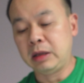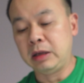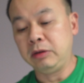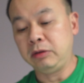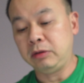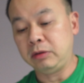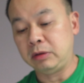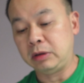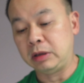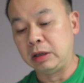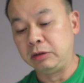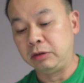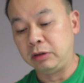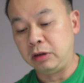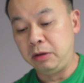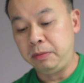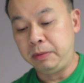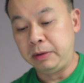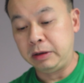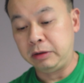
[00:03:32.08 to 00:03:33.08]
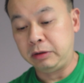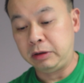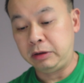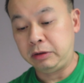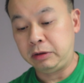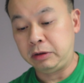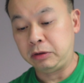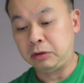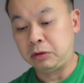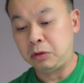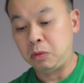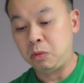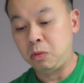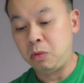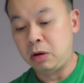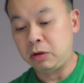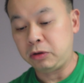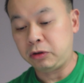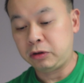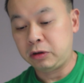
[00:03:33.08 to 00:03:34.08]
This doesn't open as easy as the
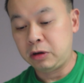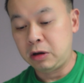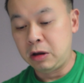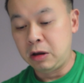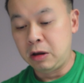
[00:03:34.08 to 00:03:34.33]
watch,